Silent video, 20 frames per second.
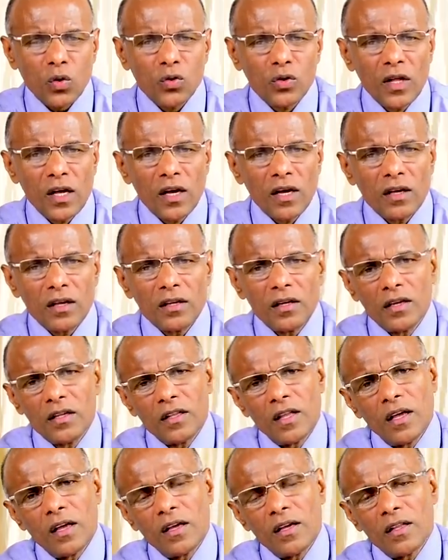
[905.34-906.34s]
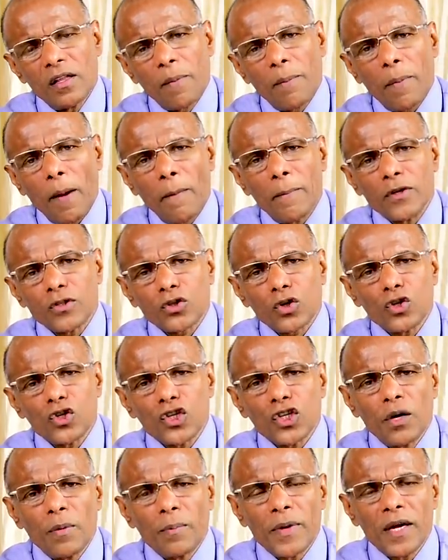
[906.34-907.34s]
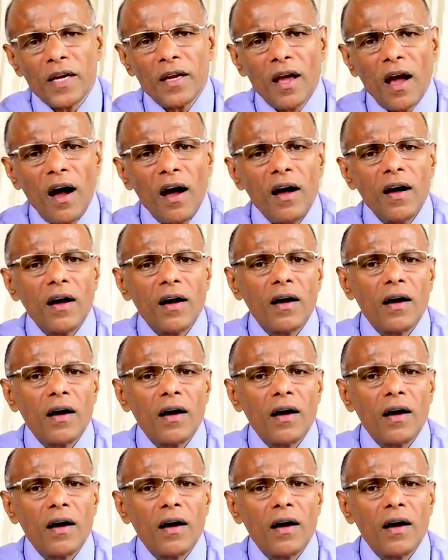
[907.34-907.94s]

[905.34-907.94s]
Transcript: through in the public social media.